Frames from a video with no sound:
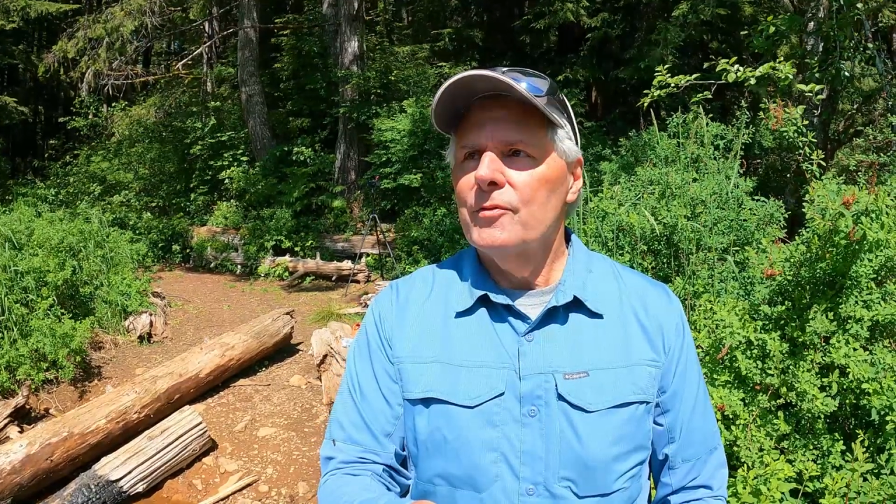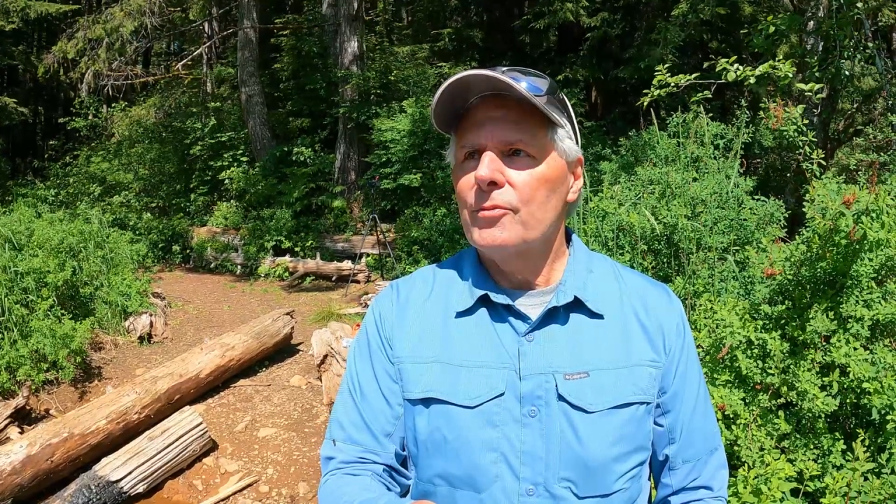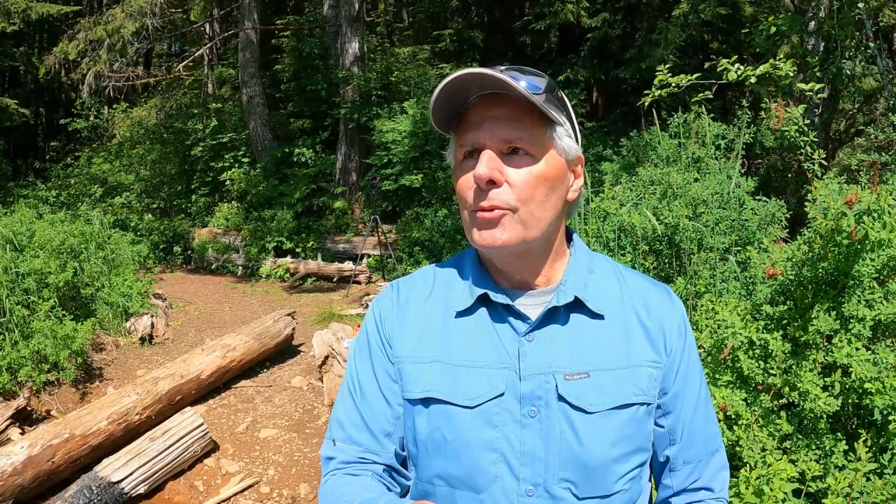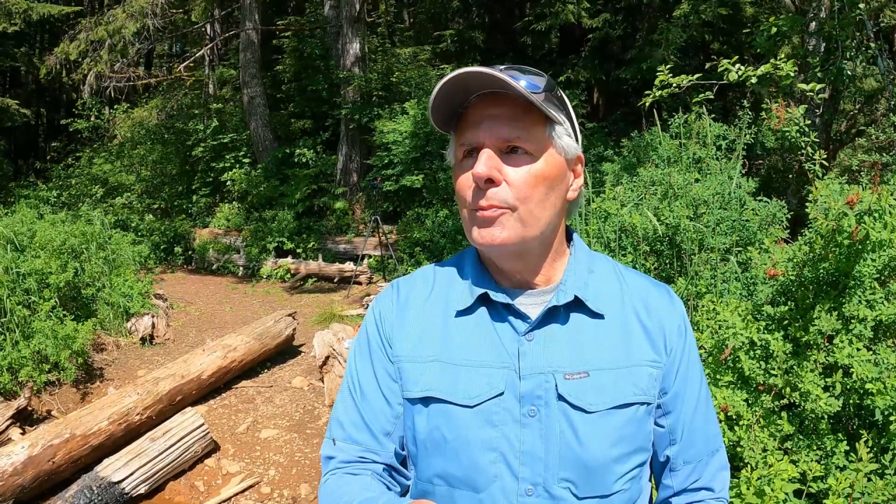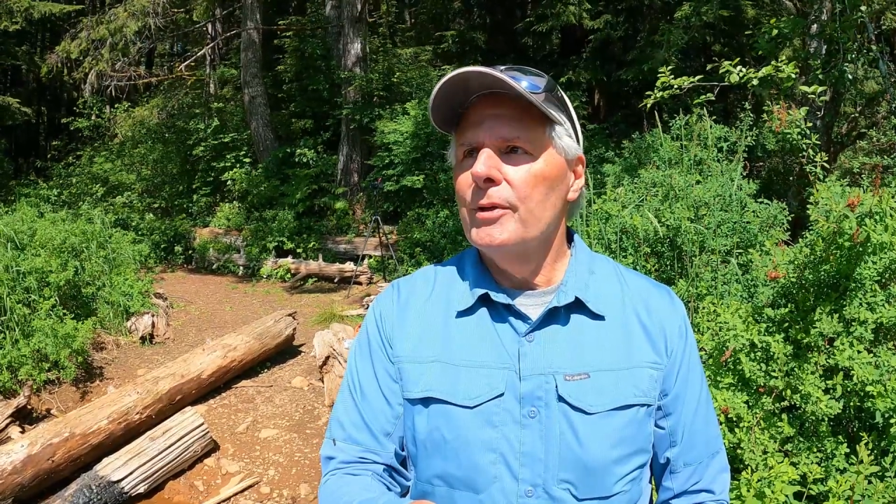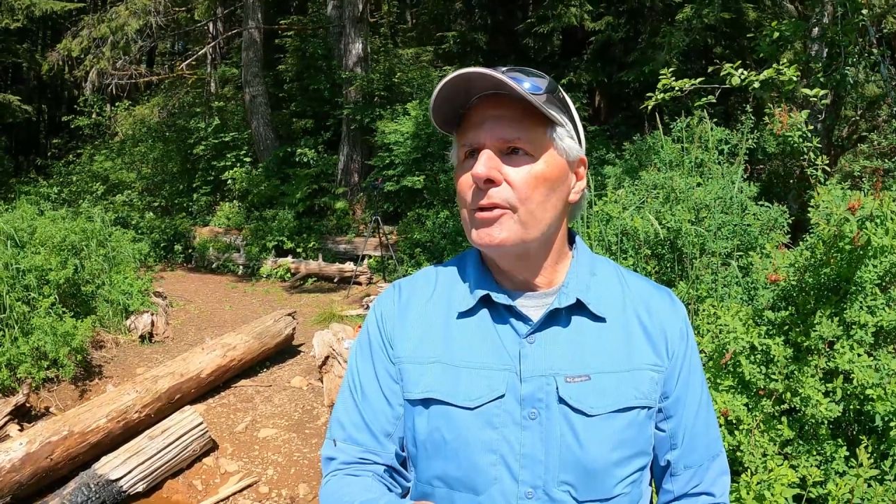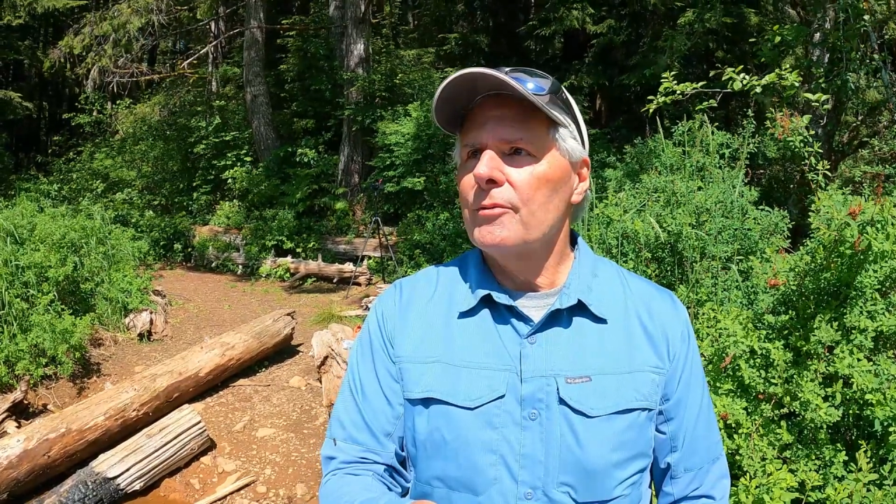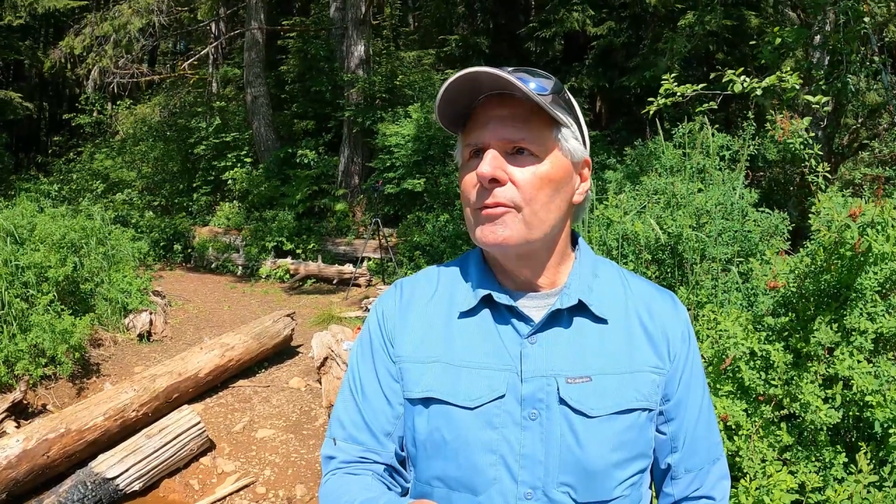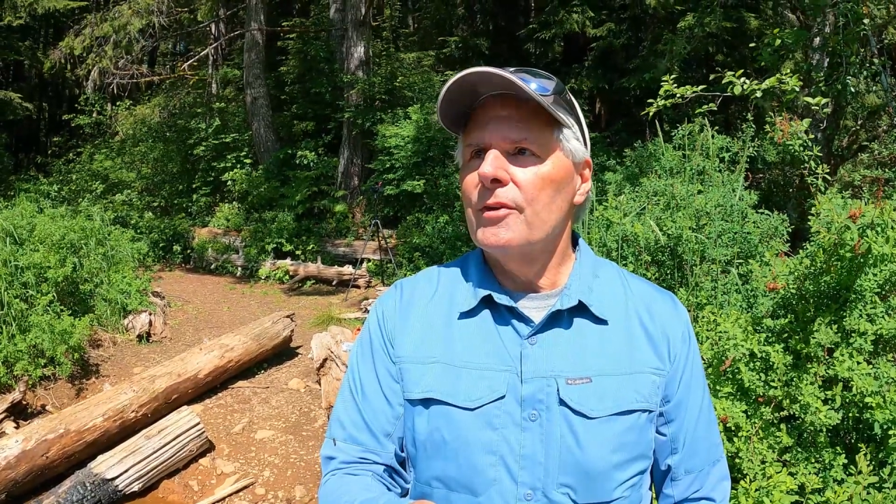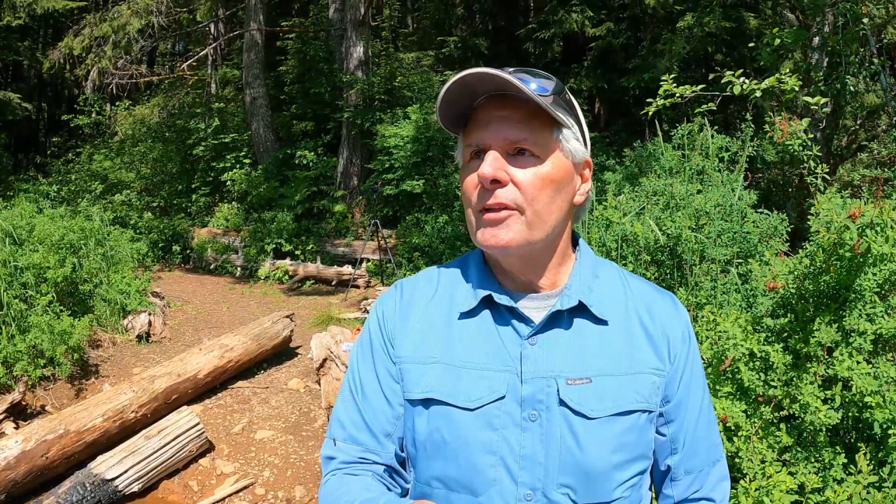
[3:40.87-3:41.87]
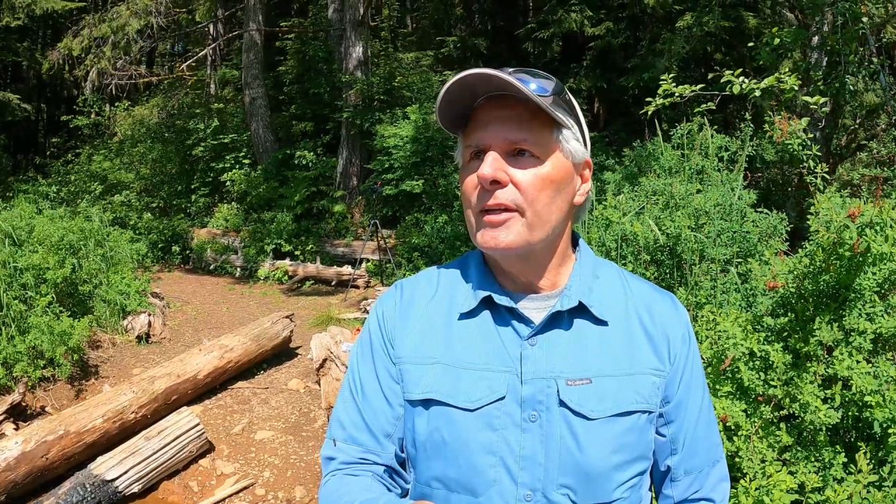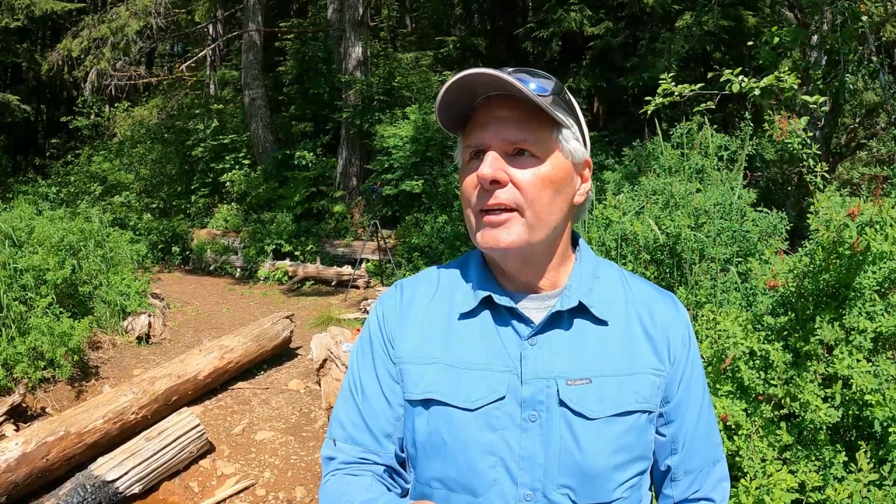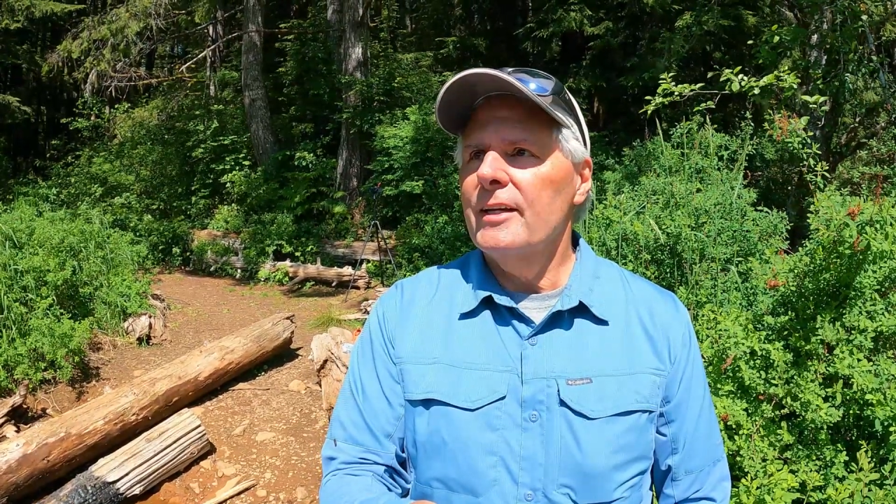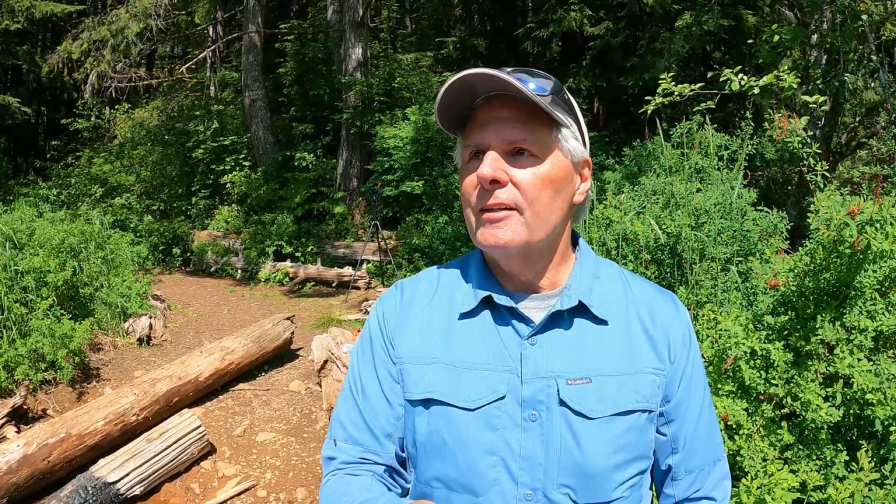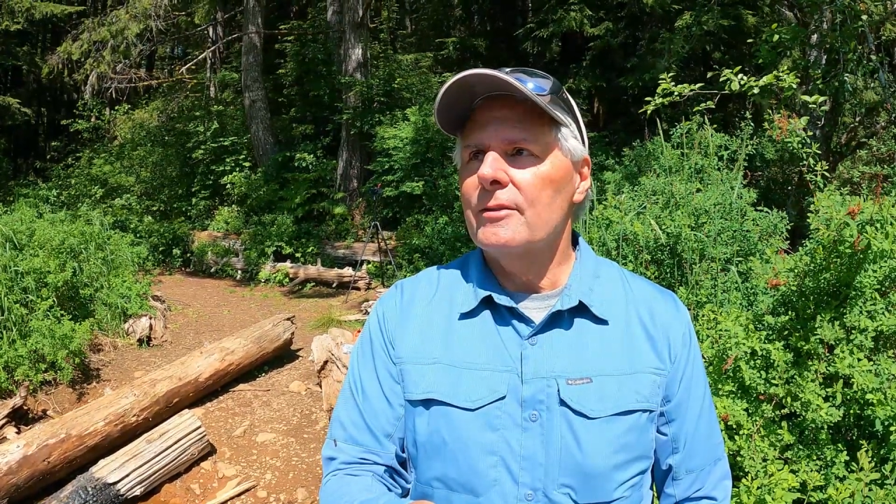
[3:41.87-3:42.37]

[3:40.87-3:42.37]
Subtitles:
swoop in over the lake.